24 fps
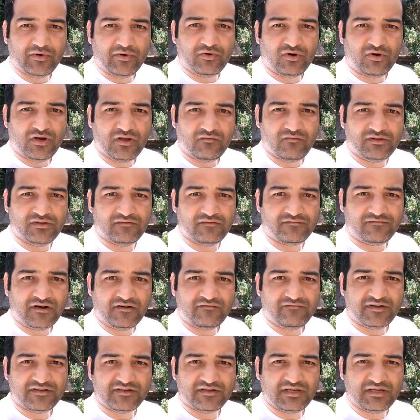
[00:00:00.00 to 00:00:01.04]
I'm recording with the
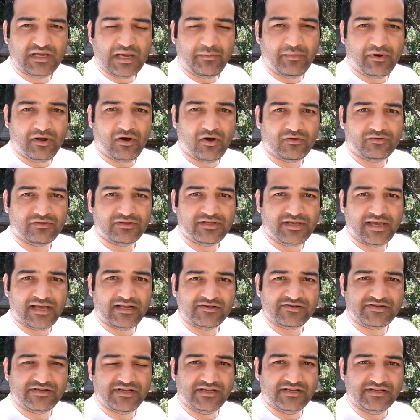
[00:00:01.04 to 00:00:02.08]
front-facing camera on the
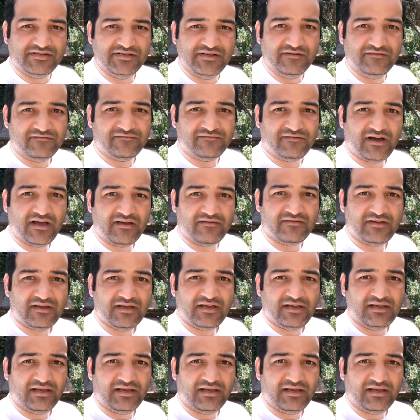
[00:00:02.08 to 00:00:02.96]
LG G5.